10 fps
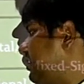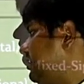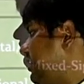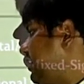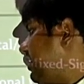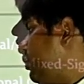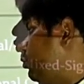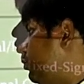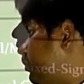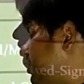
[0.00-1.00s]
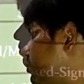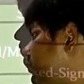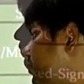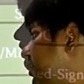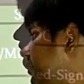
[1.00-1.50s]
say output
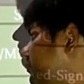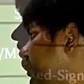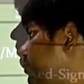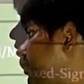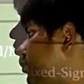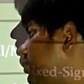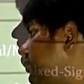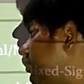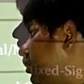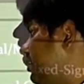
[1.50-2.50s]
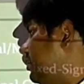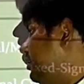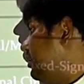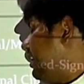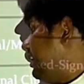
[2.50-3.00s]
becomes 1 when PMOS is on,
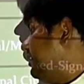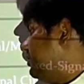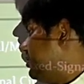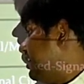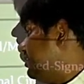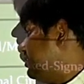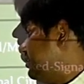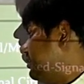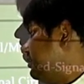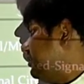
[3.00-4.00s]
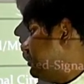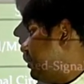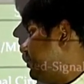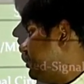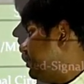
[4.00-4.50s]
and this
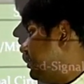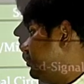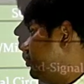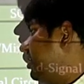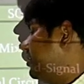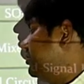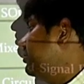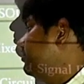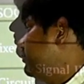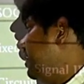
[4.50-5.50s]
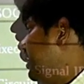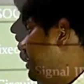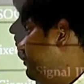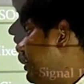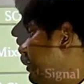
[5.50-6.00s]
capacitor gets charged,
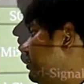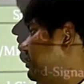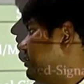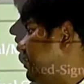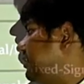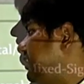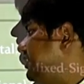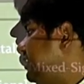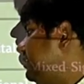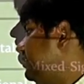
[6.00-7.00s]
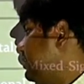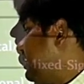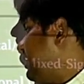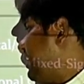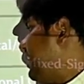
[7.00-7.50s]
and when state changes
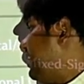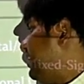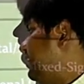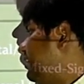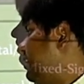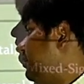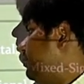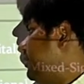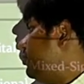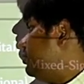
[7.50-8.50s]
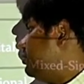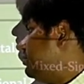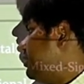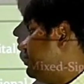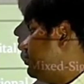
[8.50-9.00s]
and
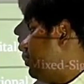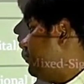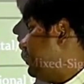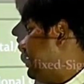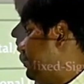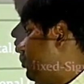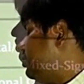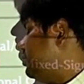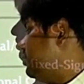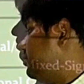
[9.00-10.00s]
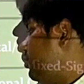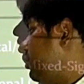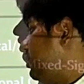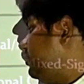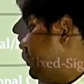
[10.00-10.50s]
PMOS turns off and NMOS turns
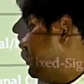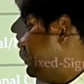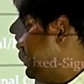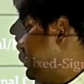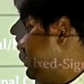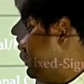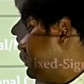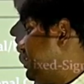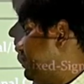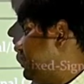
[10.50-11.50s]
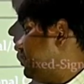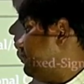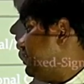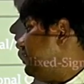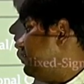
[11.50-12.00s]
on, it means this capacitor
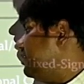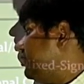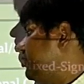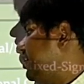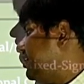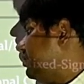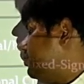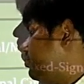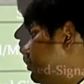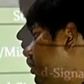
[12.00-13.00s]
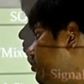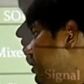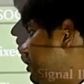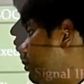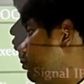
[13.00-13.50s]
will discharge to ground
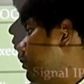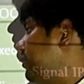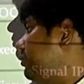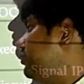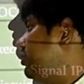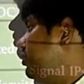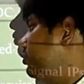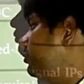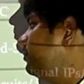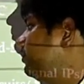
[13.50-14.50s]
and output becomes 0.